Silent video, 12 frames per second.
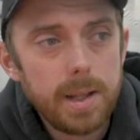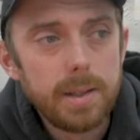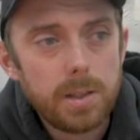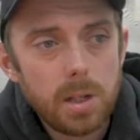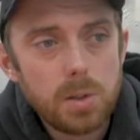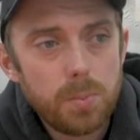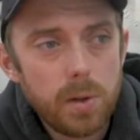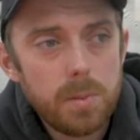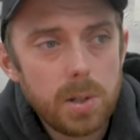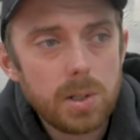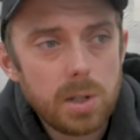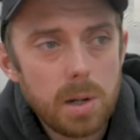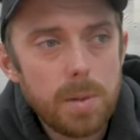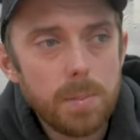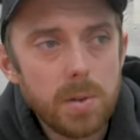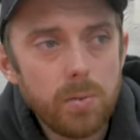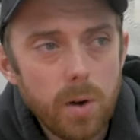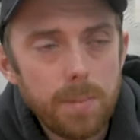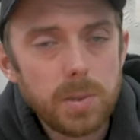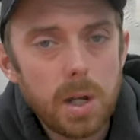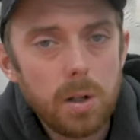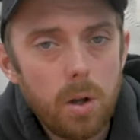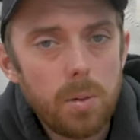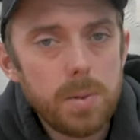That does pretty much sum up the
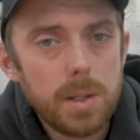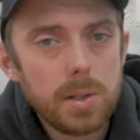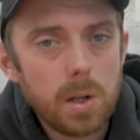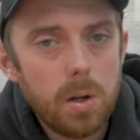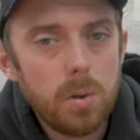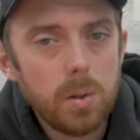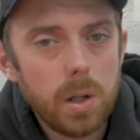reptile hobby as a whole,